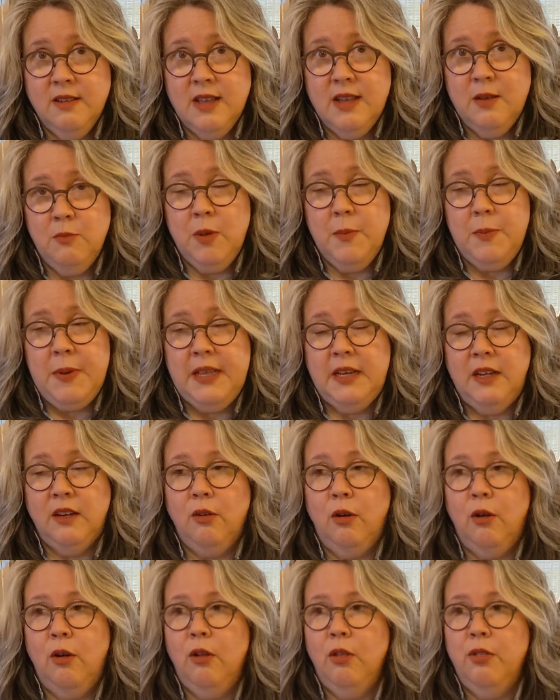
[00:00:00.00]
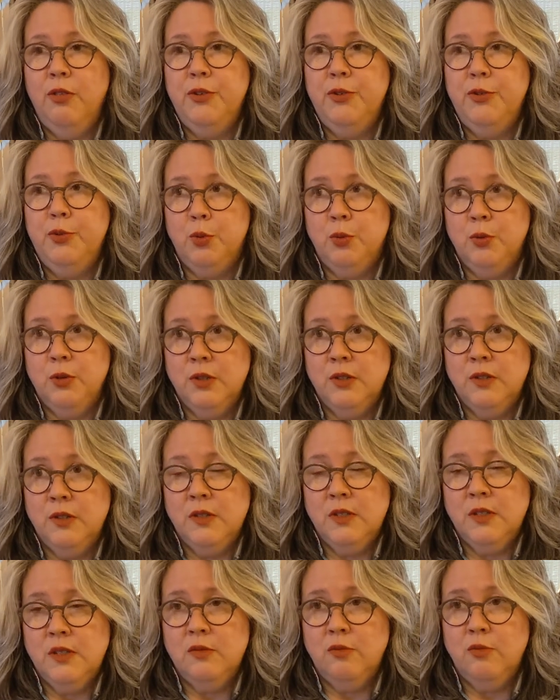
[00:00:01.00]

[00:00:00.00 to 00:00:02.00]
And we painted all the doors